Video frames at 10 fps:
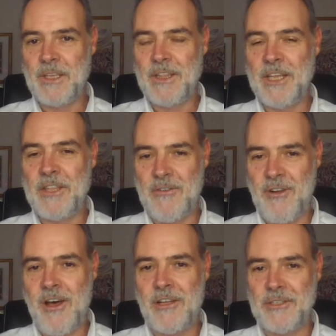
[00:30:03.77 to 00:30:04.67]
That there
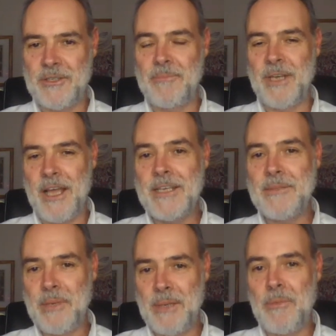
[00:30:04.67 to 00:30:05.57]
are some nice
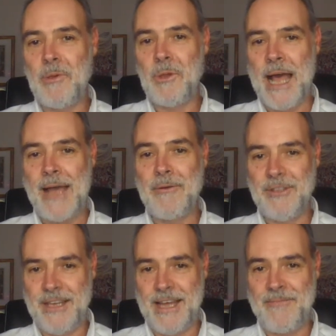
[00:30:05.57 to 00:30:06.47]
people out
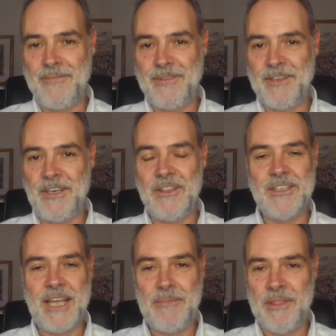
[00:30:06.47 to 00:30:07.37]
there. You know, the
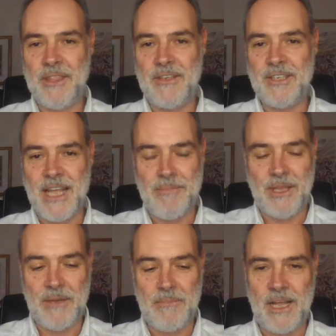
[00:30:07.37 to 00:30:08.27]
same the same
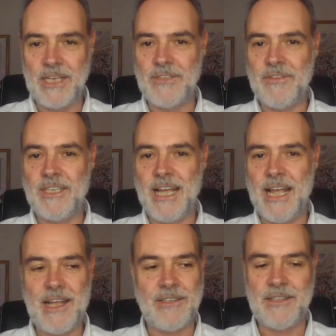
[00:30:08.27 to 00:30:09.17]
thing applies for the
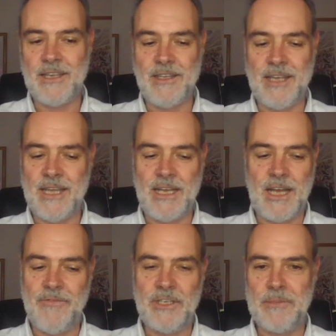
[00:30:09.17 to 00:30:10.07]
dads. They they're
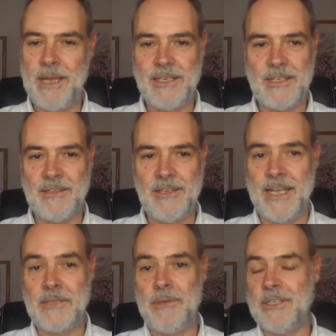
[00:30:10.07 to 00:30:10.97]
kind of expecting the
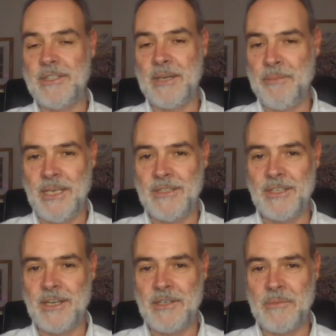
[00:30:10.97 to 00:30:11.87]
next person they meet is
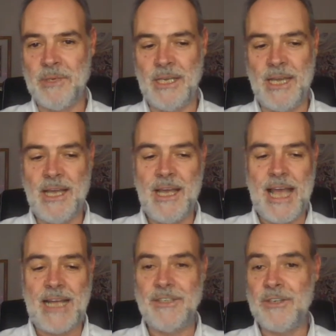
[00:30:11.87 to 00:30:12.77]
going to be
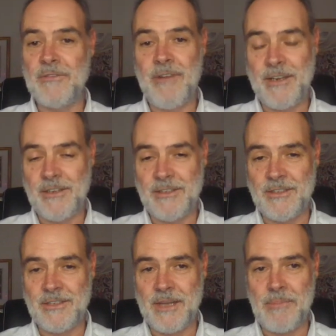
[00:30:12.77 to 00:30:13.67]
as horrendous
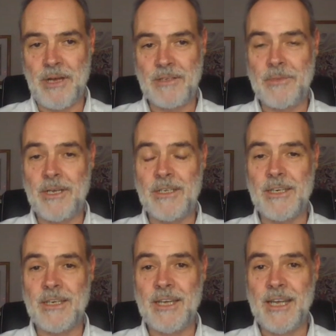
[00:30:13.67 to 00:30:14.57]
as their past
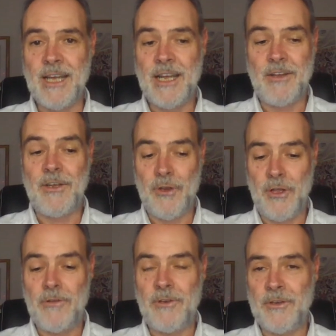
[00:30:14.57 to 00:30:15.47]
partner. And I go,
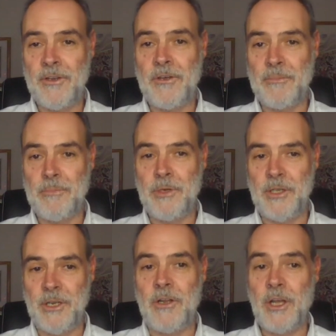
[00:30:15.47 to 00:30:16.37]
no, no, no. But
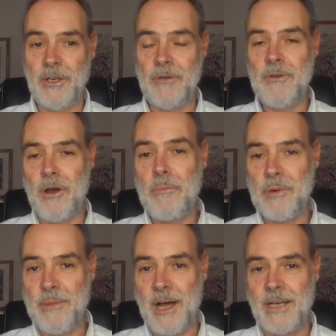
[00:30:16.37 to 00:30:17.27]
you know, don't
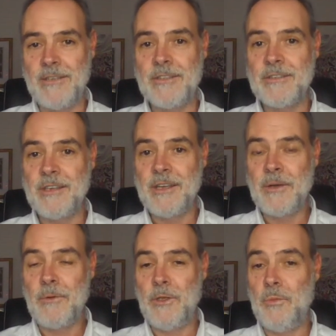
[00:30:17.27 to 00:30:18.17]
compromise
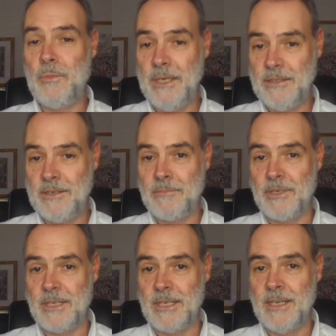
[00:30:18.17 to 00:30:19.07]
when you meet
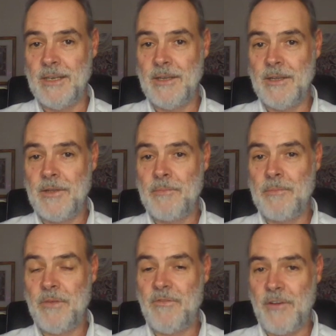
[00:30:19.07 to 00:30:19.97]
somebody
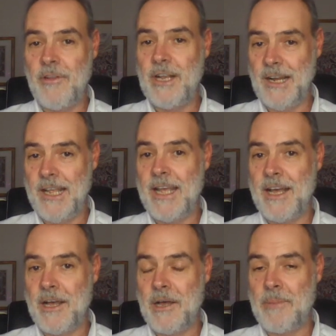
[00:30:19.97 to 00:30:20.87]
be very
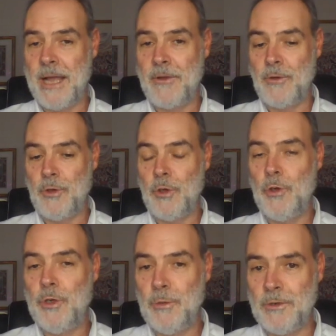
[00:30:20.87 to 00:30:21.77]
clear about
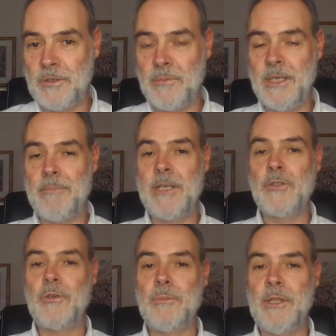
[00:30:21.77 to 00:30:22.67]
who you want to meet. Make
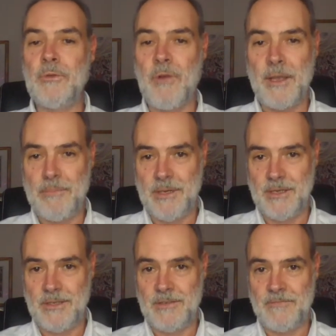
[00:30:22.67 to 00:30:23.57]
sure you meet the right
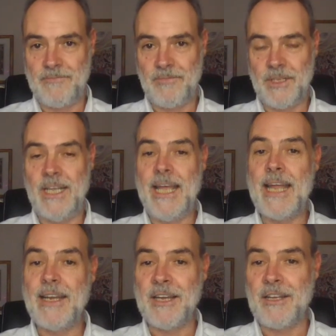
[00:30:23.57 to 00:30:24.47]
person. Mm. And
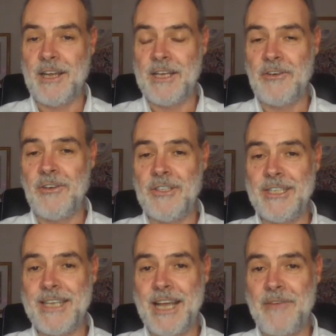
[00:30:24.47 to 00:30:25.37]
again, I, I, can
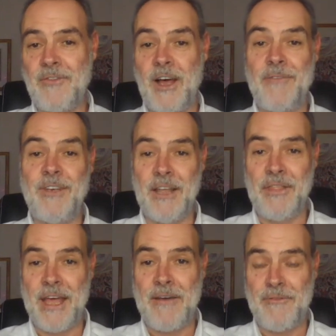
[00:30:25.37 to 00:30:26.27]
honestly say I've, I've
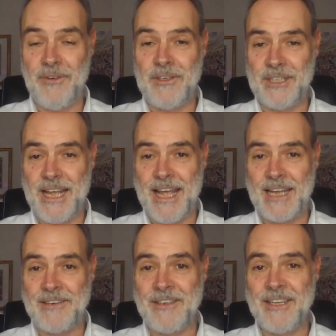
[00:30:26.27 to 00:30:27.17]
done that
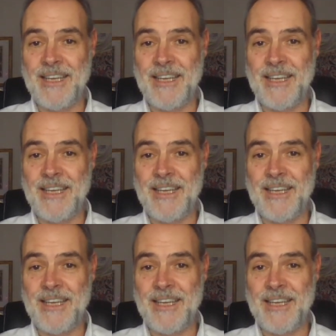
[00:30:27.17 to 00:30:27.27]
firsthand.